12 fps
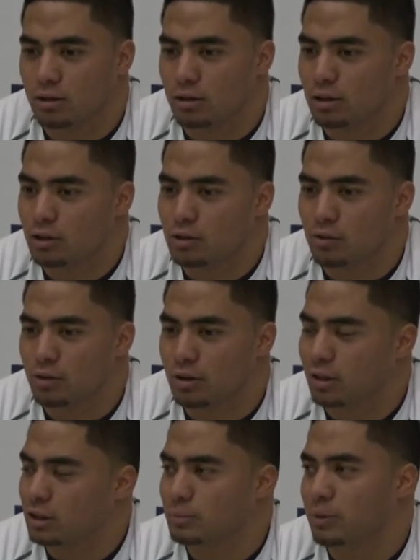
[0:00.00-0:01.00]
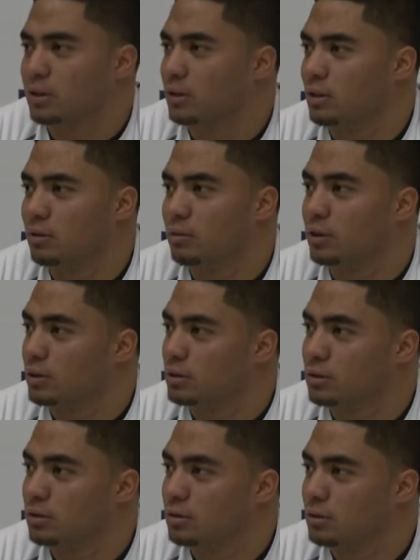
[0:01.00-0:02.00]
you go in there expecting the
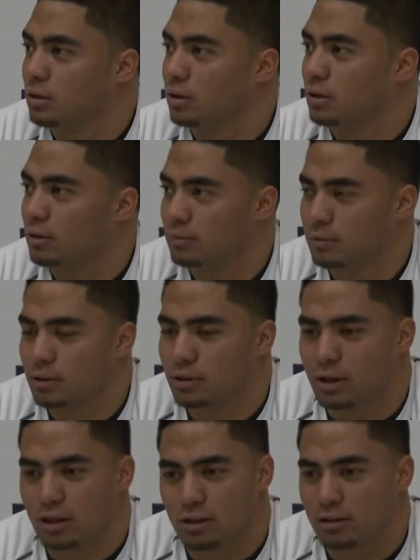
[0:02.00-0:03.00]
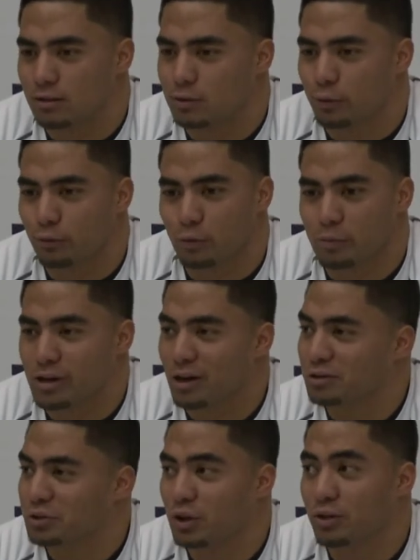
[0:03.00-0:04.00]
worst, you know. And so for me, I
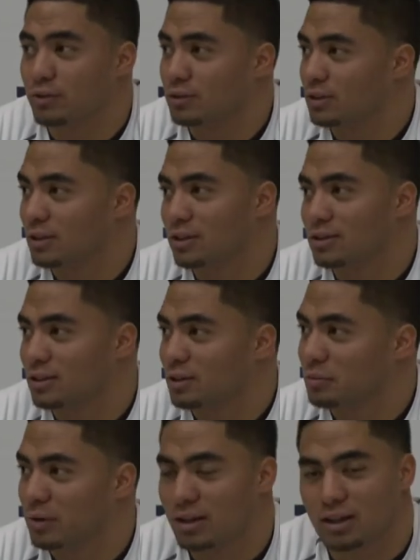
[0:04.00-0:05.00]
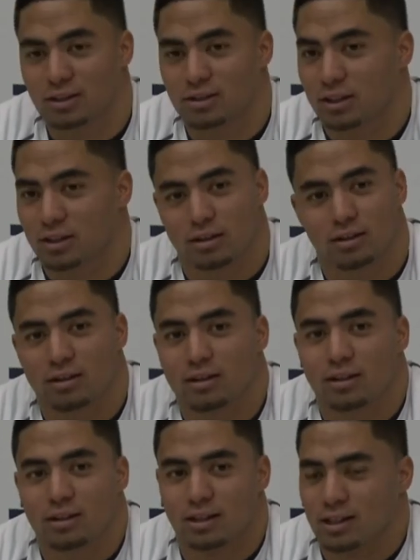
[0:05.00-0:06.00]
was nervous. You know, I was like, oh my gosh, like,
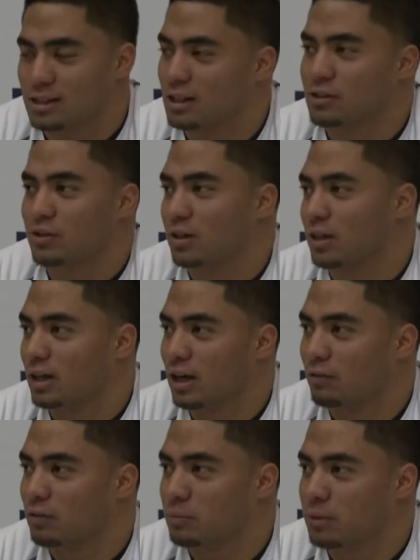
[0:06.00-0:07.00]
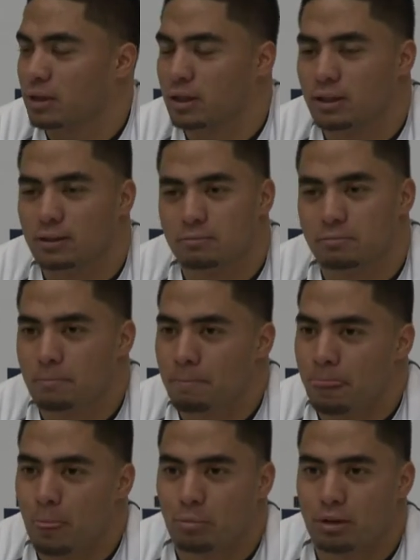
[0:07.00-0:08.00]
these guys are going to get after me.
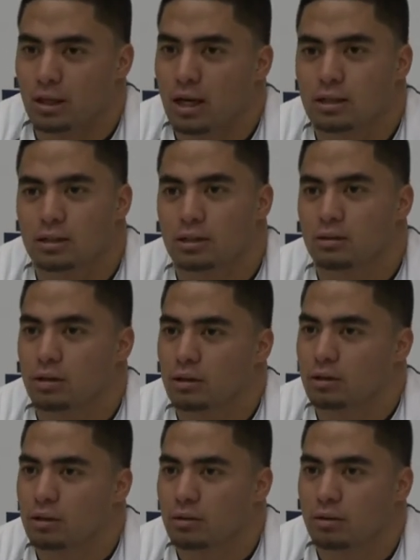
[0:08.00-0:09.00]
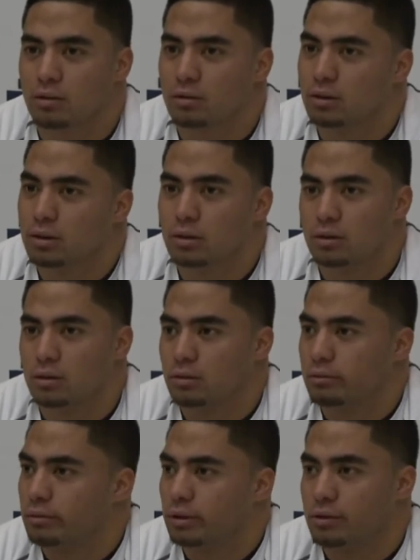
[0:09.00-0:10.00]
But the guys, you know, they're,
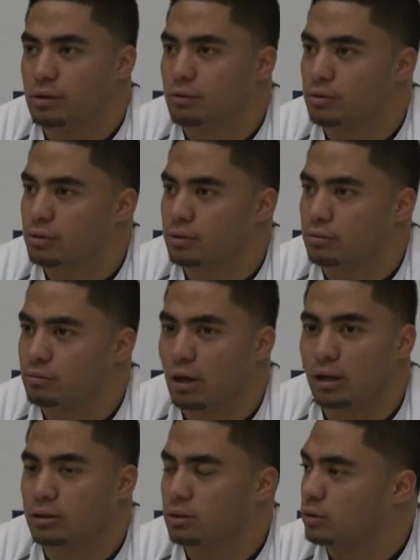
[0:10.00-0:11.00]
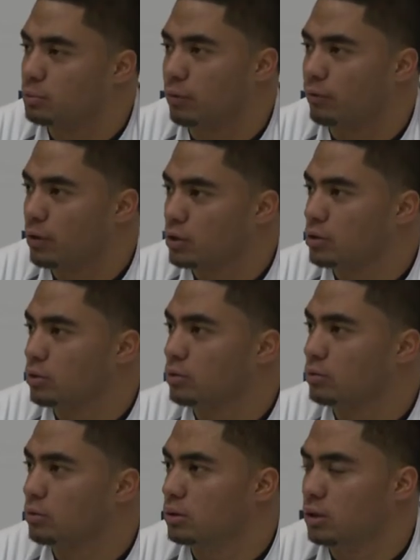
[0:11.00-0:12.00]
it was nice. It was professional.